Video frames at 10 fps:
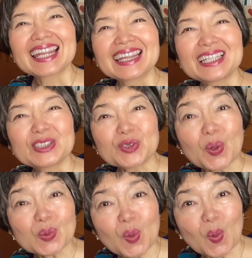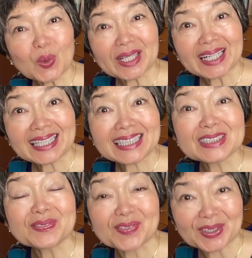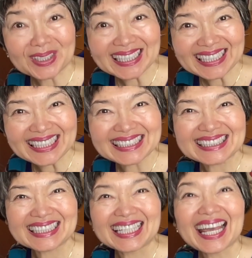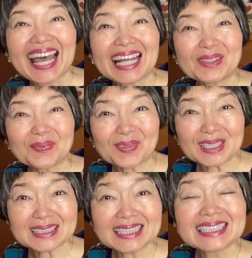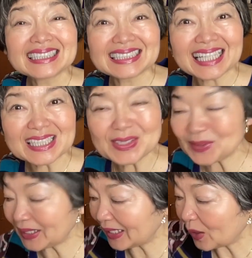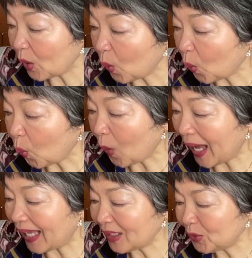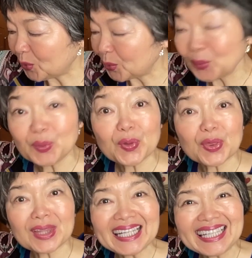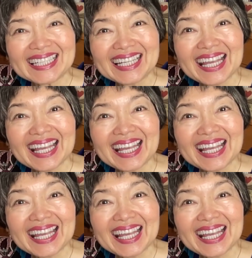The stroke order is very easy. At first, Sansui, 1, 2, 3.